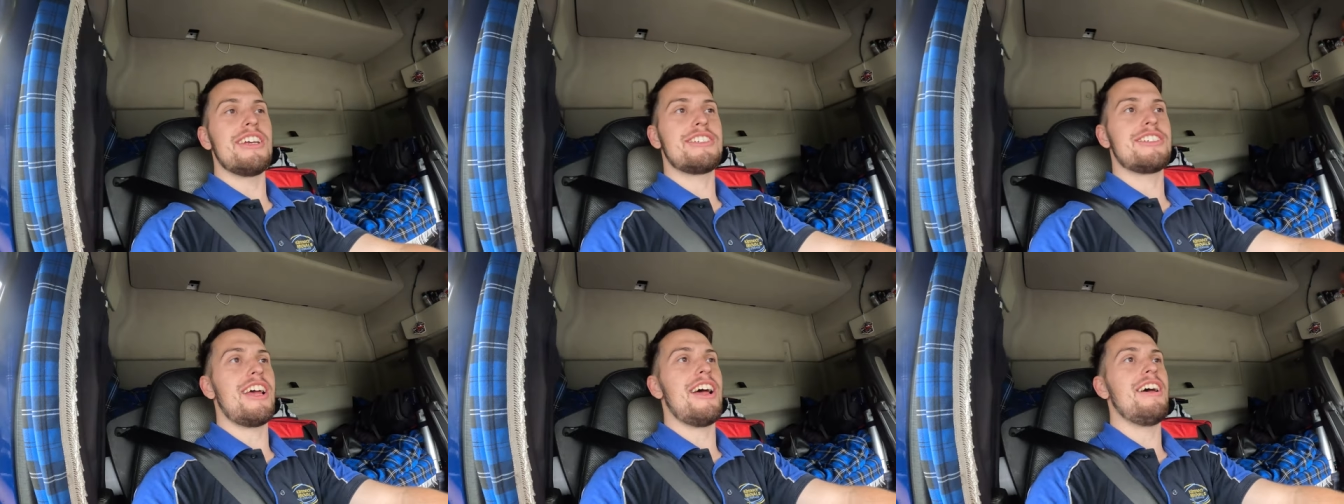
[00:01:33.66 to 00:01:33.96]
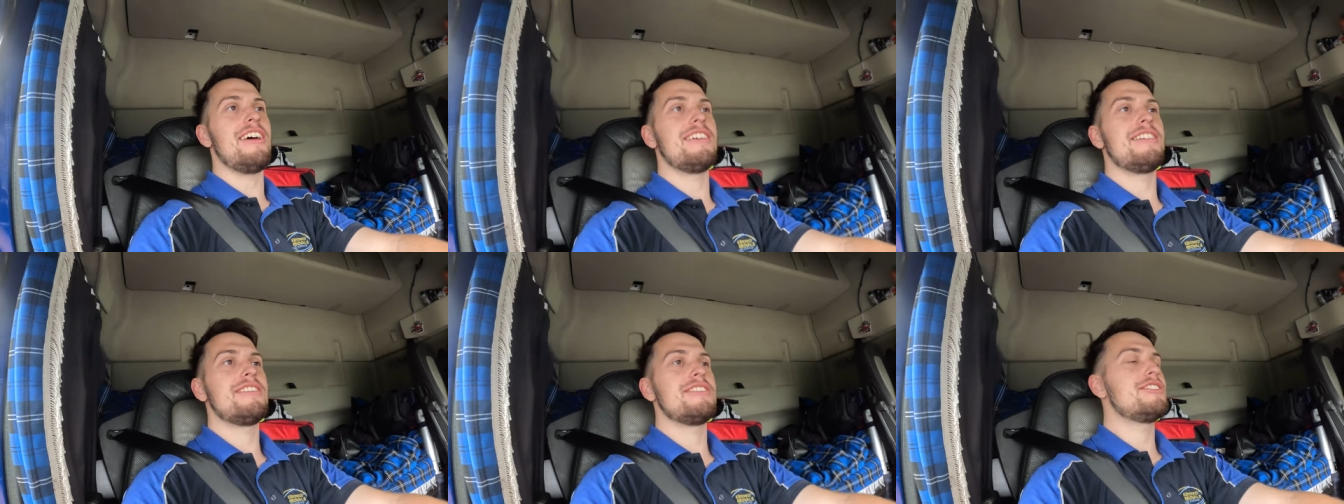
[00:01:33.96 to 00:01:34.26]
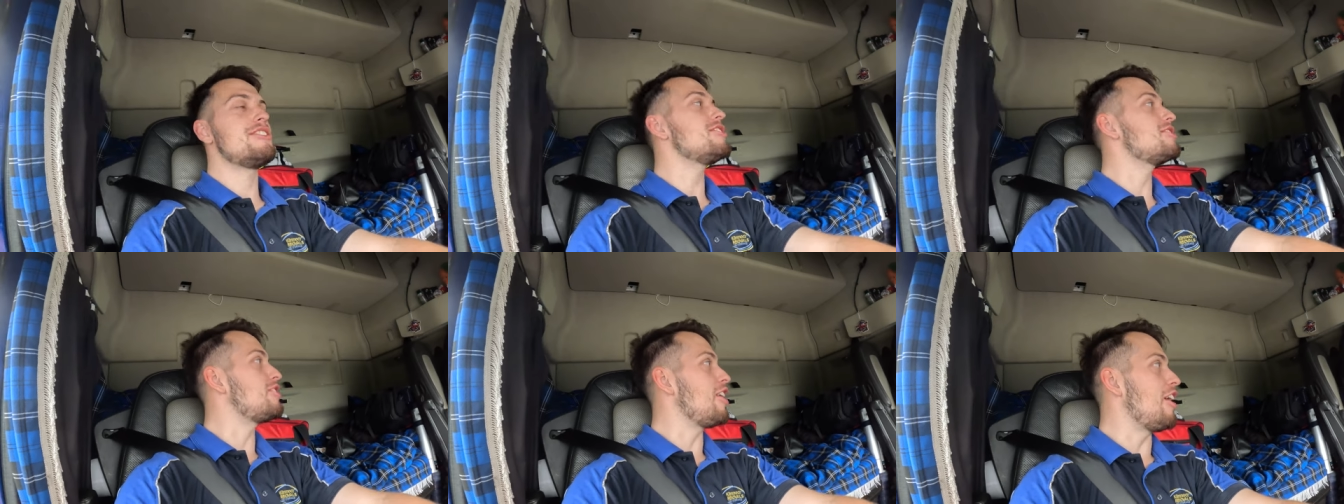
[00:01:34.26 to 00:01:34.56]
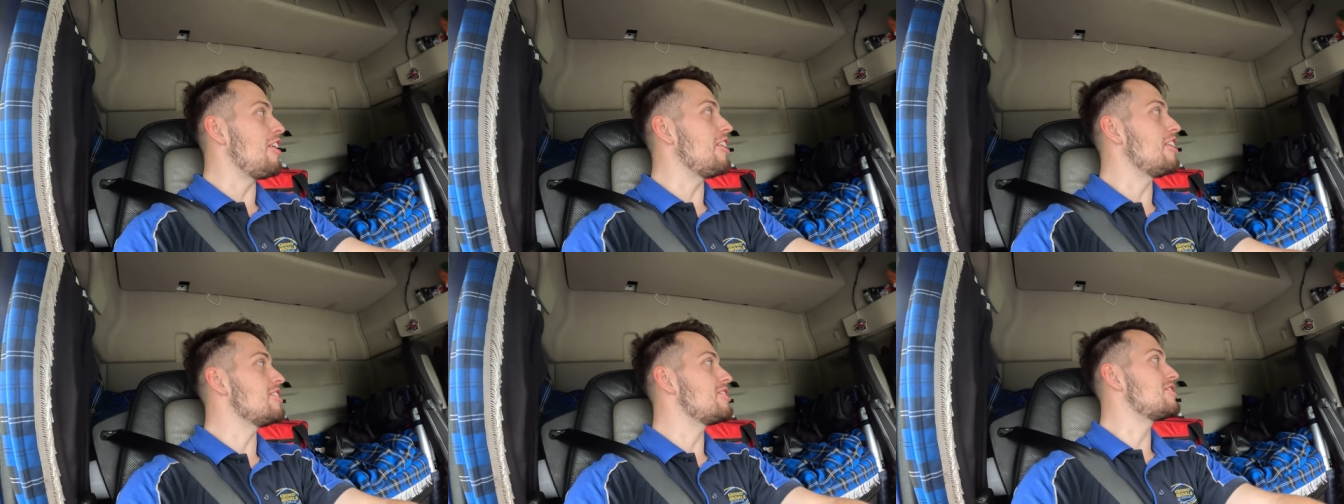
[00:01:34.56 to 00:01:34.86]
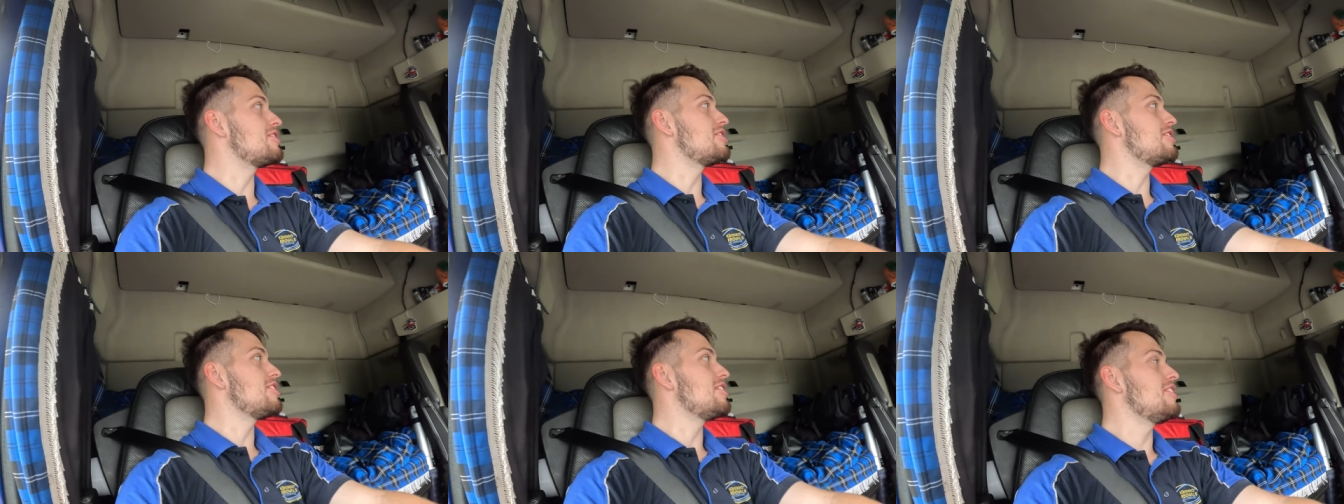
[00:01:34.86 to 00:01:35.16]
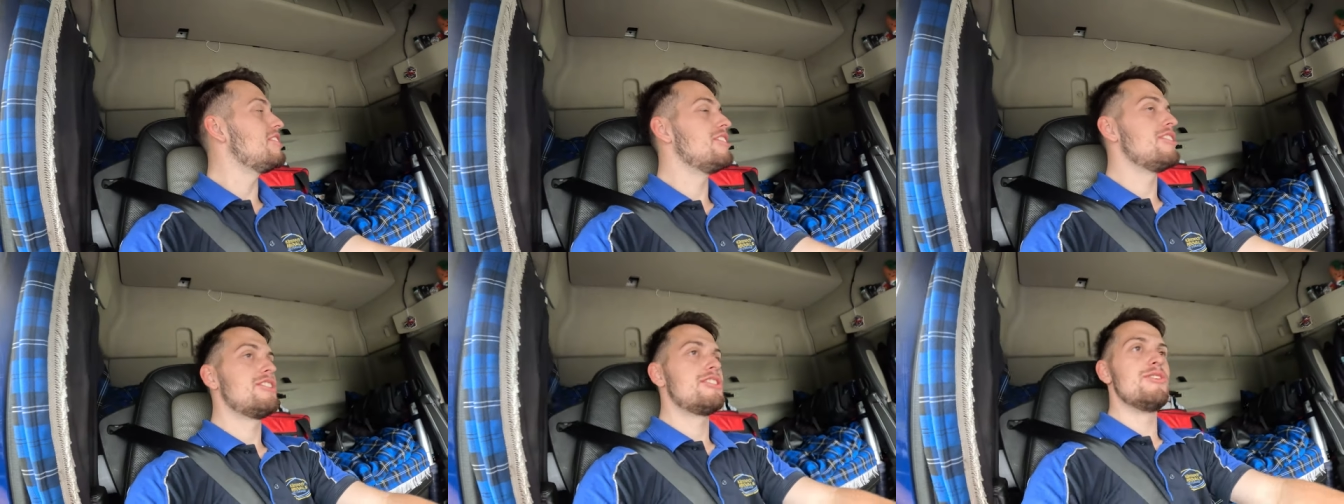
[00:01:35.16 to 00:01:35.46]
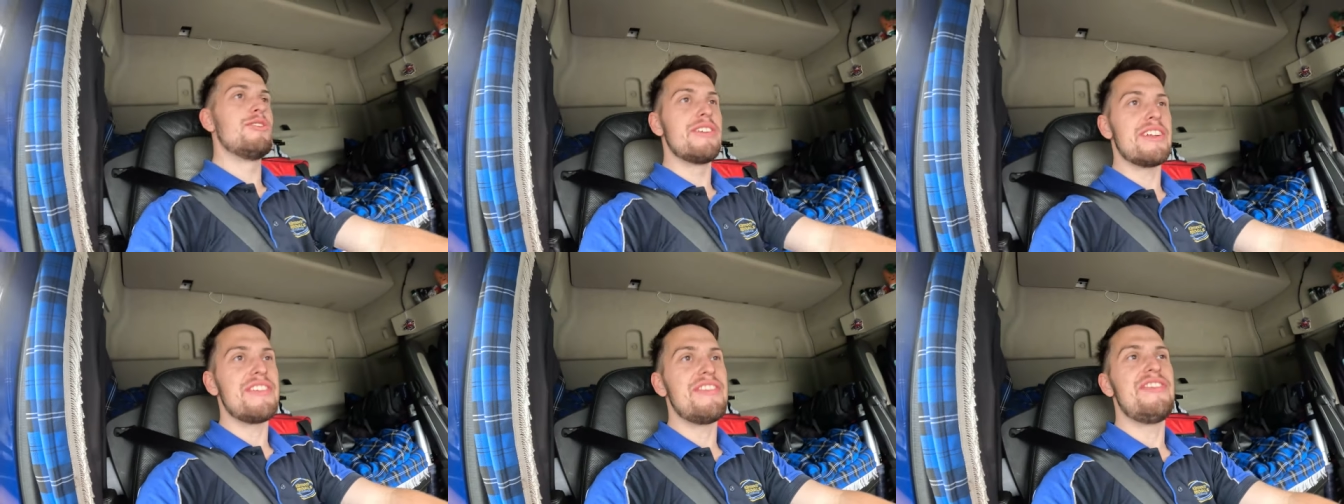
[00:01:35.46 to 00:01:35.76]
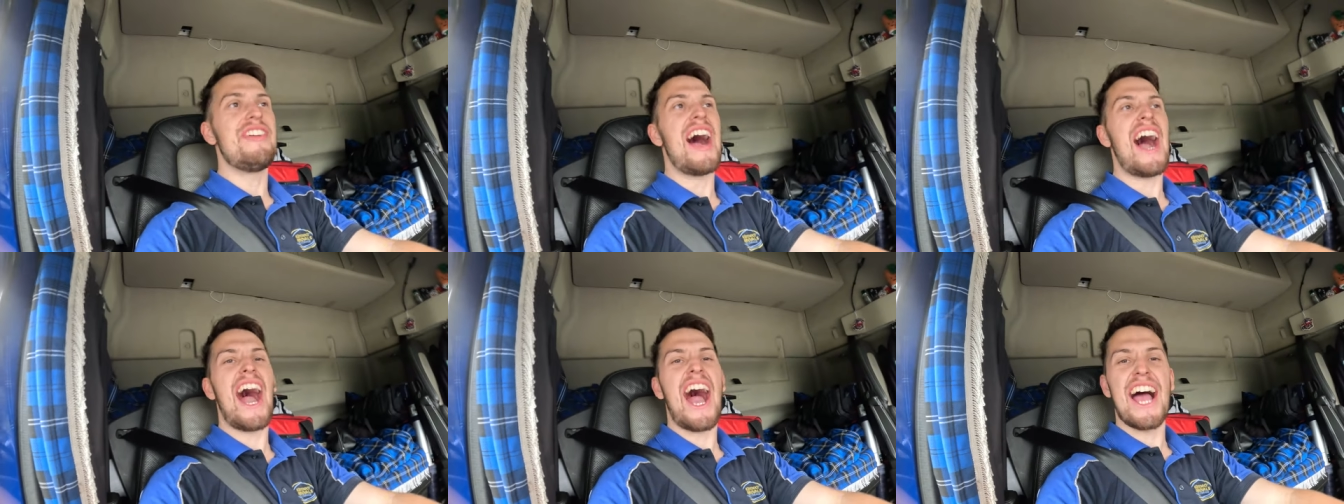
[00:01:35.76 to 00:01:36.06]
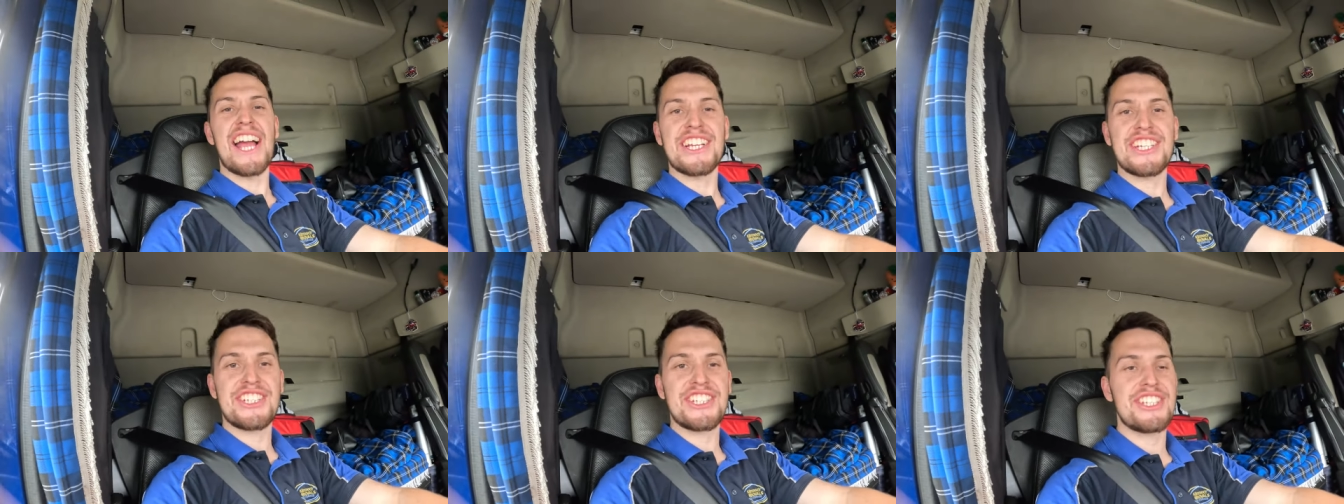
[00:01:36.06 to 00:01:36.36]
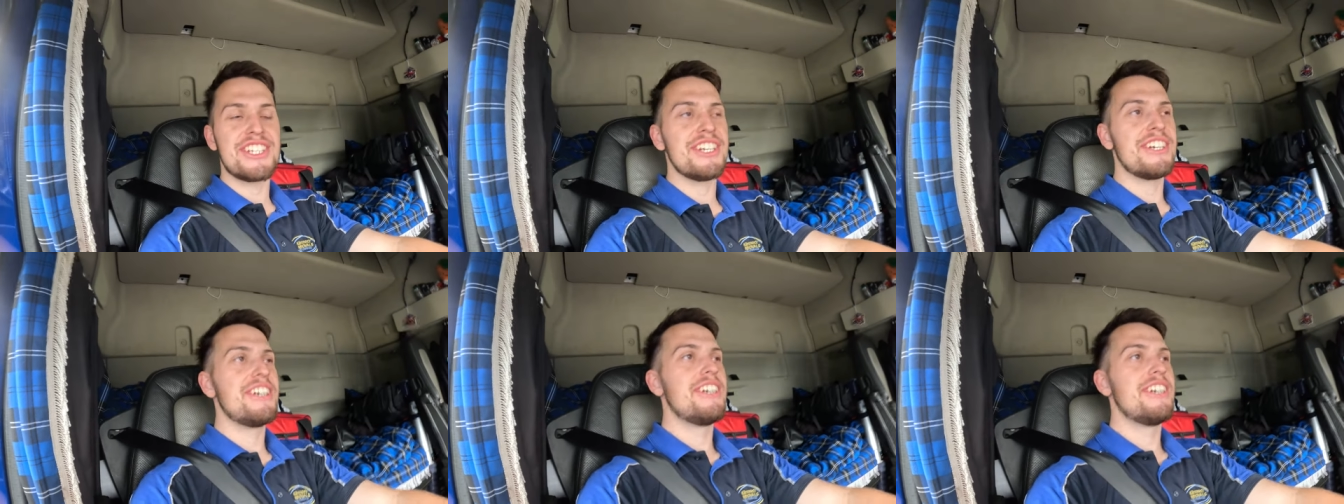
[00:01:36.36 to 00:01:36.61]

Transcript: eh? It's just gutless. It's not very fast.